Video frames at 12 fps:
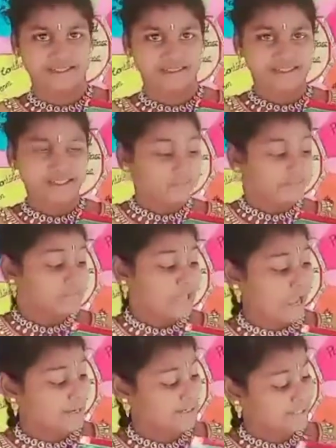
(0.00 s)
And
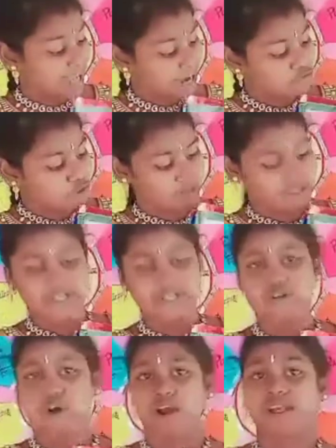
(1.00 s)
N-O-T, knot
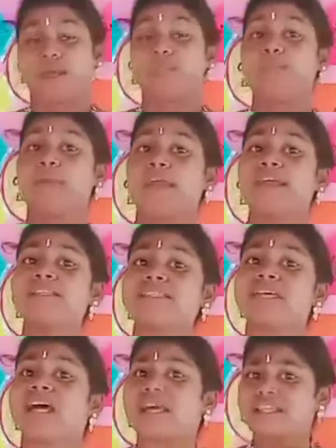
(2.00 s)
means it's
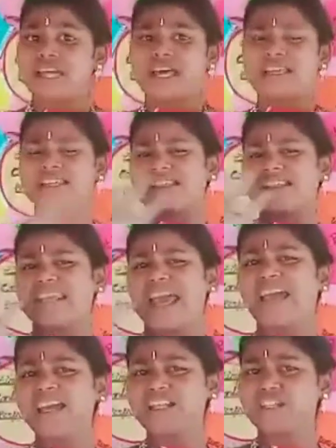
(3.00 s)
a negative
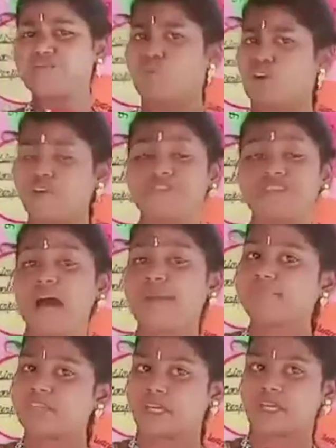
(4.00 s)
word of something.
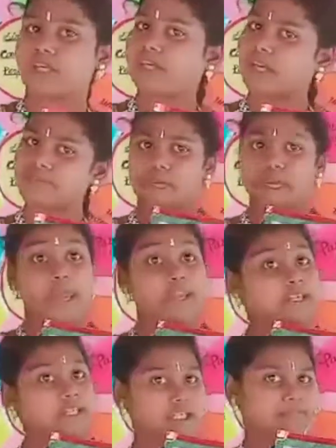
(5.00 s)
Can be any.
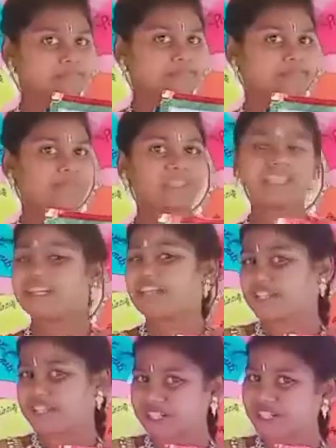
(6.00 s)

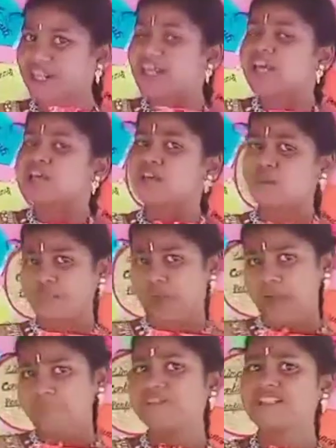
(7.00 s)
Your ma'am will
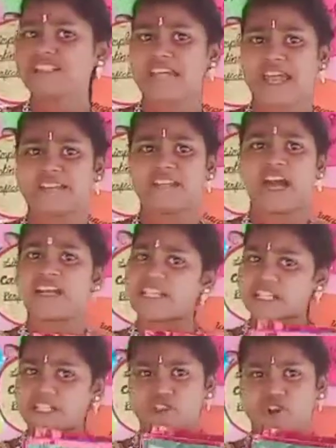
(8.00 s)
say that it's
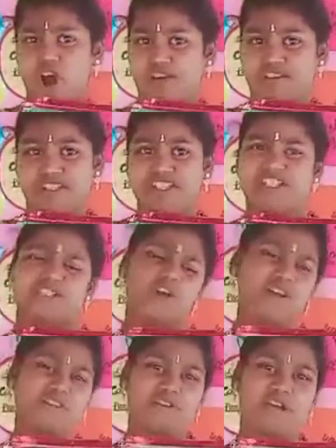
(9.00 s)
not
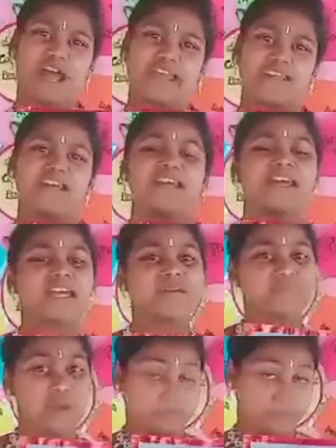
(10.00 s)
right. If my ma'am
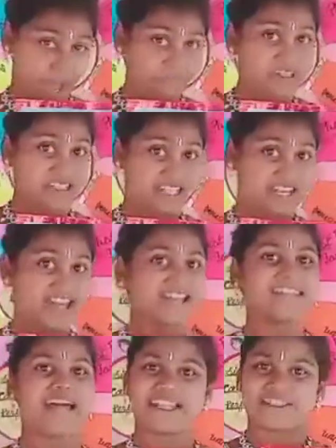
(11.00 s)
will say no, that
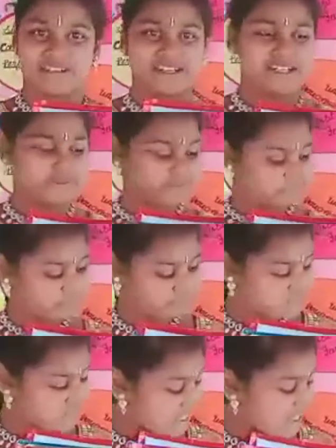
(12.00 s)

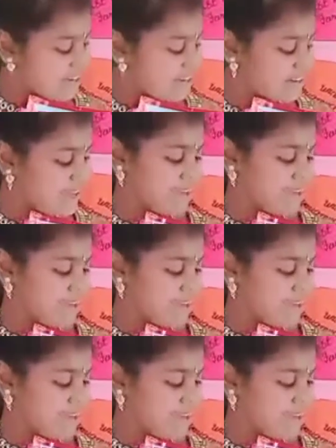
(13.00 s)
only. Next.